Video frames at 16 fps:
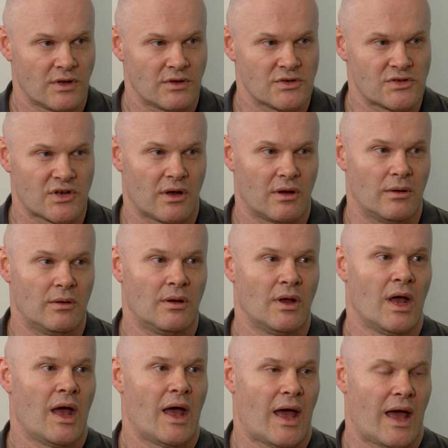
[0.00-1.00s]
So
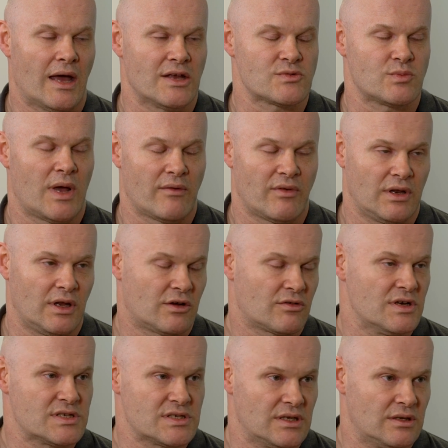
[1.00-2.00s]
as we have an
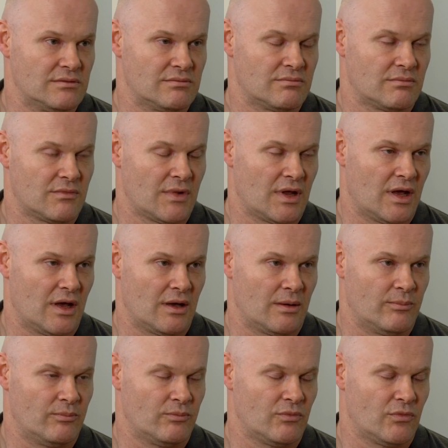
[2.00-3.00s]
increase in
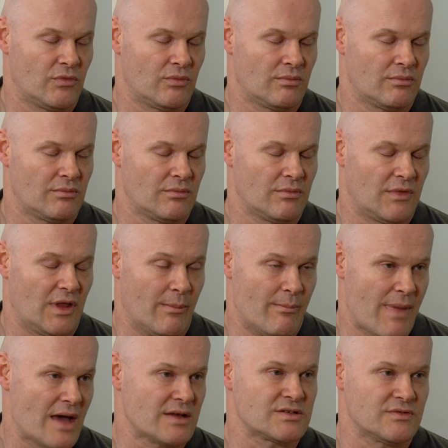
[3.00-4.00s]
the
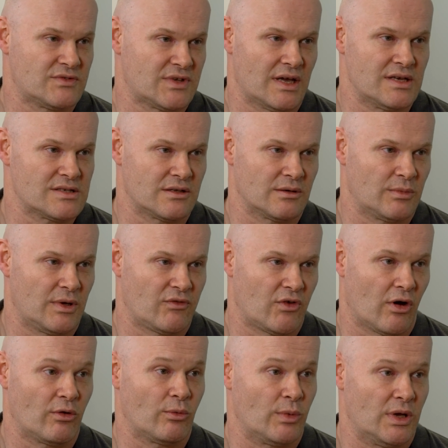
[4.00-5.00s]
amount of data that we've
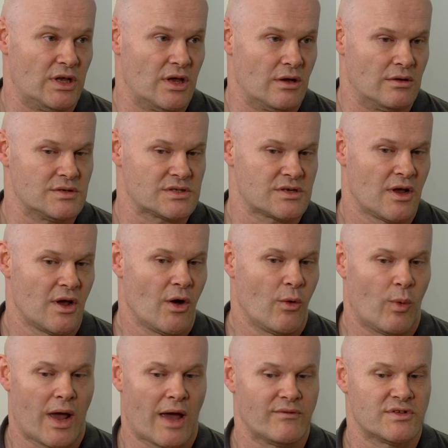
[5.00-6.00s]
got and we use,
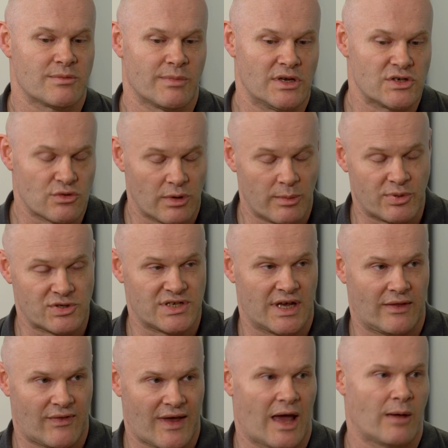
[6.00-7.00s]
we're having to make sure we
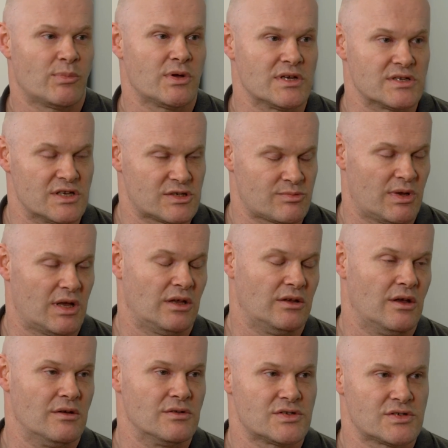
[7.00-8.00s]
protect that because it's being
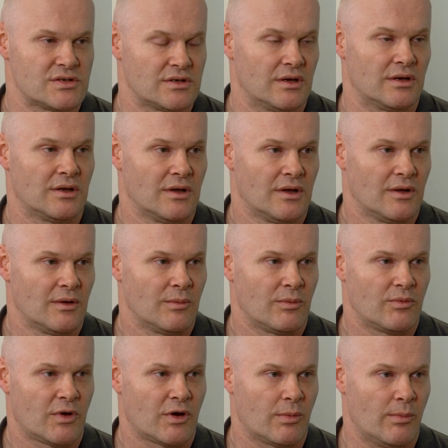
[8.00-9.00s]
used to
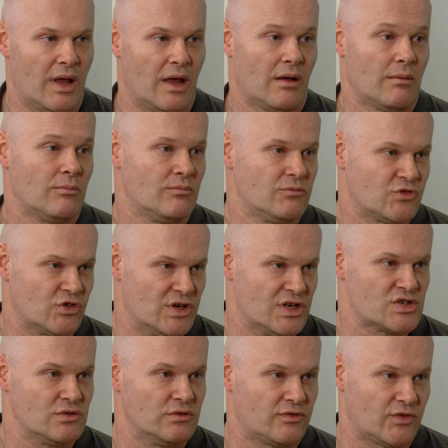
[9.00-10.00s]
commit
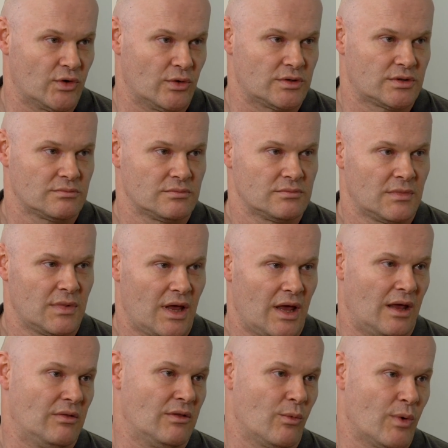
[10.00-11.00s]
traditional fraud
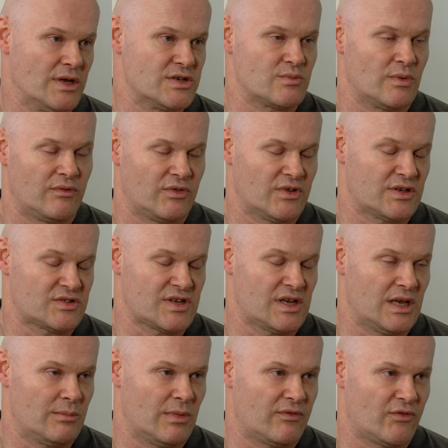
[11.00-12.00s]
in the ways that we've
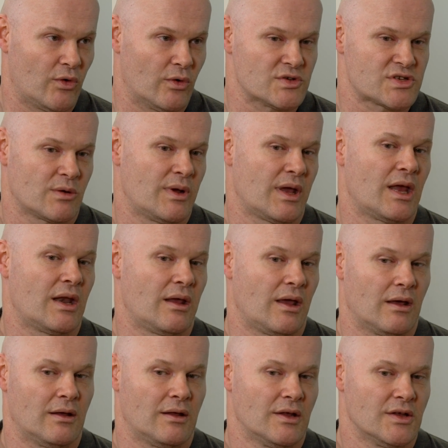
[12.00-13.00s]
seen it before. So we're
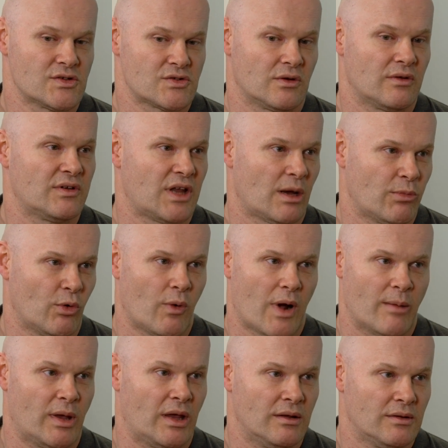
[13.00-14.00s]
getting a sort of a double
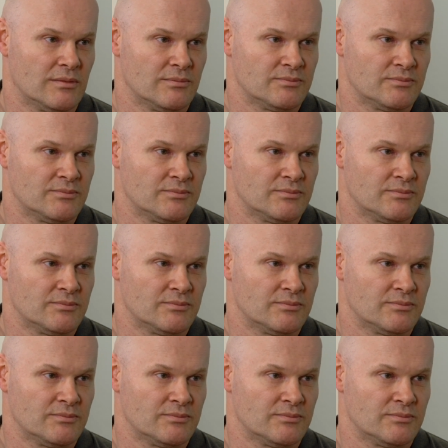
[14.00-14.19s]
whammy.